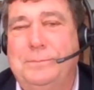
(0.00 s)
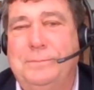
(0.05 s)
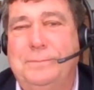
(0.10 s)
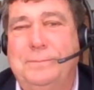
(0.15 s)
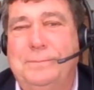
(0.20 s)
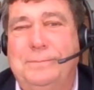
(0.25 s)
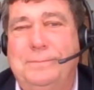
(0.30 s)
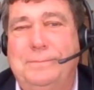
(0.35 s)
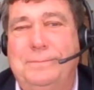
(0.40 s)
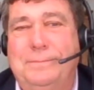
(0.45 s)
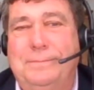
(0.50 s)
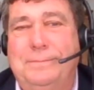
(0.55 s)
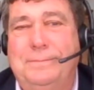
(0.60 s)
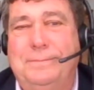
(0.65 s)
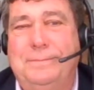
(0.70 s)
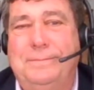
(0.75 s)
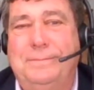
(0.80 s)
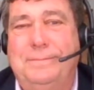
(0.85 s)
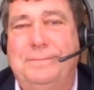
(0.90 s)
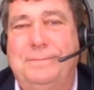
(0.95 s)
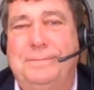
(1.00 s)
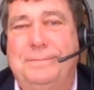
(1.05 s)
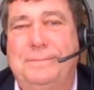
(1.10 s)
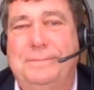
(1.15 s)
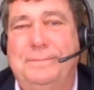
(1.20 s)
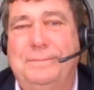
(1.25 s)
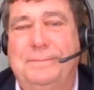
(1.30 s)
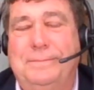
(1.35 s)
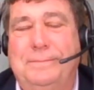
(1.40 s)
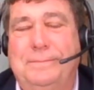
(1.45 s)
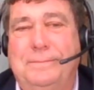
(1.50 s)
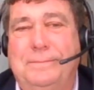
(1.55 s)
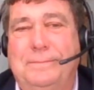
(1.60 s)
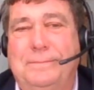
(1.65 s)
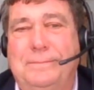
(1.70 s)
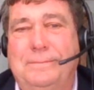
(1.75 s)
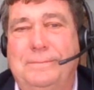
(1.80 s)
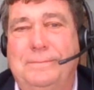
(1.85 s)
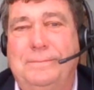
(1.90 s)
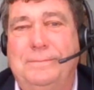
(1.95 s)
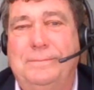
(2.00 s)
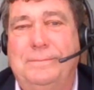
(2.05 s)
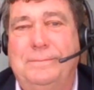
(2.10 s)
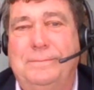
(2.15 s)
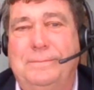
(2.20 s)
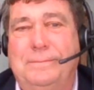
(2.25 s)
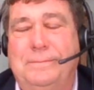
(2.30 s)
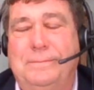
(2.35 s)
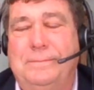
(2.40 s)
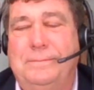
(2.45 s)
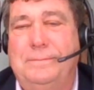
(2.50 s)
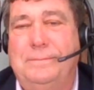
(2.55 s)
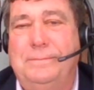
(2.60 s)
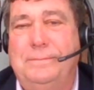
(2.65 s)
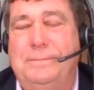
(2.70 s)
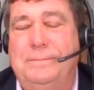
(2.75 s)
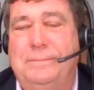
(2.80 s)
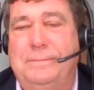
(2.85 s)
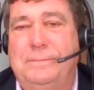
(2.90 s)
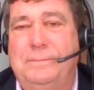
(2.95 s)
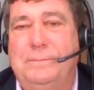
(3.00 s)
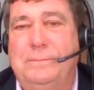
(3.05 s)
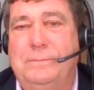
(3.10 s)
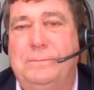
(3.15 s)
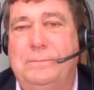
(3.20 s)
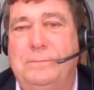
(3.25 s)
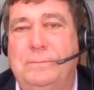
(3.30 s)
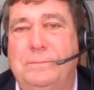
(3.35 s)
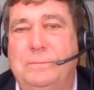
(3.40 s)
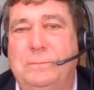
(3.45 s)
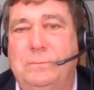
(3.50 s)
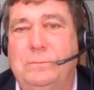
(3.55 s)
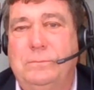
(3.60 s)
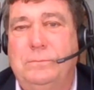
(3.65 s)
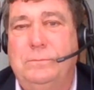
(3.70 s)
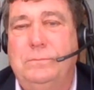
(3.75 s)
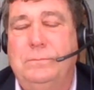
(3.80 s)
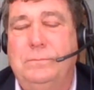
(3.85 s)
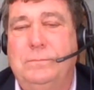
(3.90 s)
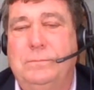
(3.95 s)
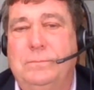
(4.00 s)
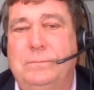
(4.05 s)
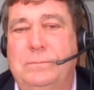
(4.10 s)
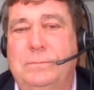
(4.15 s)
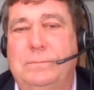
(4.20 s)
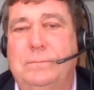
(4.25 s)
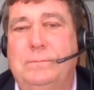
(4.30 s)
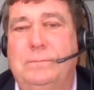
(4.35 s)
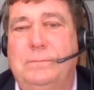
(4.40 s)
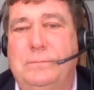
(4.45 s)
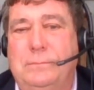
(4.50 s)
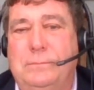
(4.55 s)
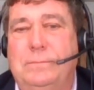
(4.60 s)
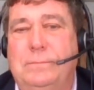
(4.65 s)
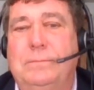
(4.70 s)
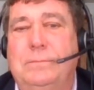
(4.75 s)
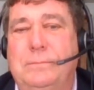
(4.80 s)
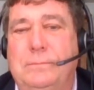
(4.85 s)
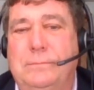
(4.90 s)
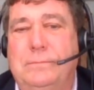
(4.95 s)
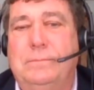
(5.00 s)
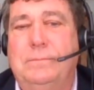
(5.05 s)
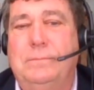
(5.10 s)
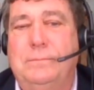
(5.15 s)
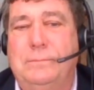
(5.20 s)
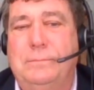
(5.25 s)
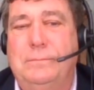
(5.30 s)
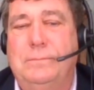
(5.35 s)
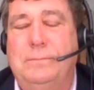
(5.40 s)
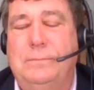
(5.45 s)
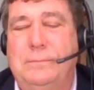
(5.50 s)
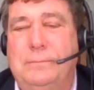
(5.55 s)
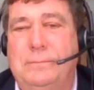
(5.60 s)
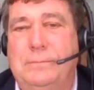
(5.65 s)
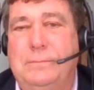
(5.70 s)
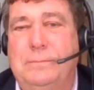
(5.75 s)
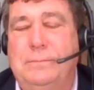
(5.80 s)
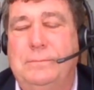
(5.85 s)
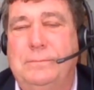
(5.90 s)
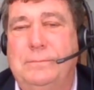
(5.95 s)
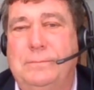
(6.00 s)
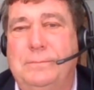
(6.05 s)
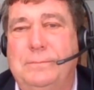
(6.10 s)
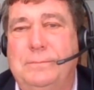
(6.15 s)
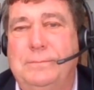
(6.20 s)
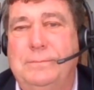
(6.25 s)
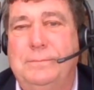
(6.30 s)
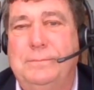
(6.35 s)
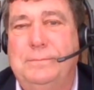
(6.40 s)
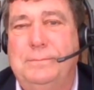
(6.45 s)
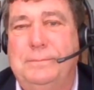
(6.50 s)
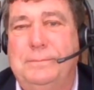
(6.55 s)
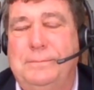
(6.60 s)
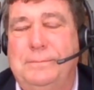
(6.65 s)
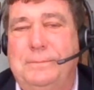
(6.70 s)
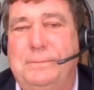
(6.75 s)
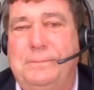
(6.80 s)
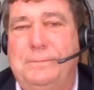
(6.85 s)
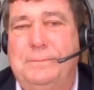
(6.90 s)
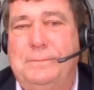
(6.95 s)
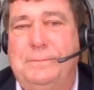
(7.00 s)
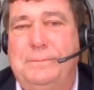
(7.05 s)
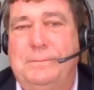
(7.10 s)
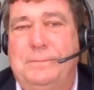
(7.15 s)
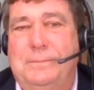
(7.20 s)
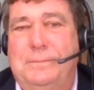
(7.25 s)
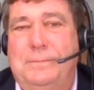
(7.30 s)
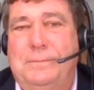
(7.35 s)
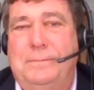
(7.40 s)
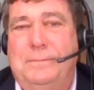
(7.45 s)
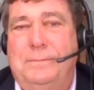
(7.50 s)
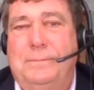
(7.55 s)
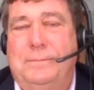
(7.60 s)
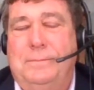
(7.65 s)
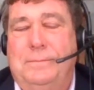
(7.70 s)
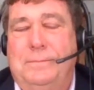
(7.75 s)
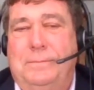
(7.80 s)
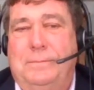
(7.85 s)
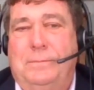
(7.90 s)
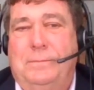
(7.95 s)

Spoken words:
(silent)